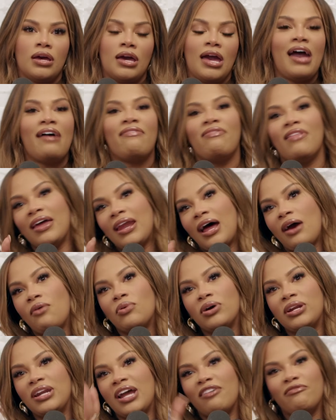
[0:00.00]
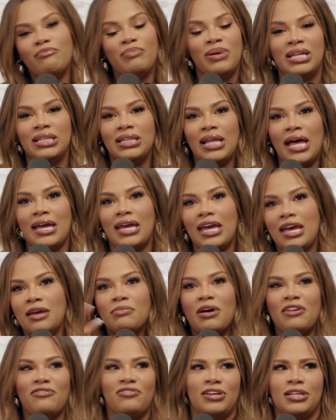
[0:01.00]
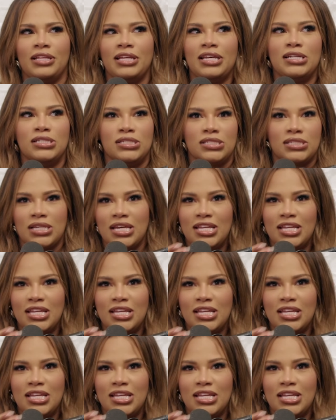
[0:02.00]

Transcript: And then I wouldn't have been like in my feelings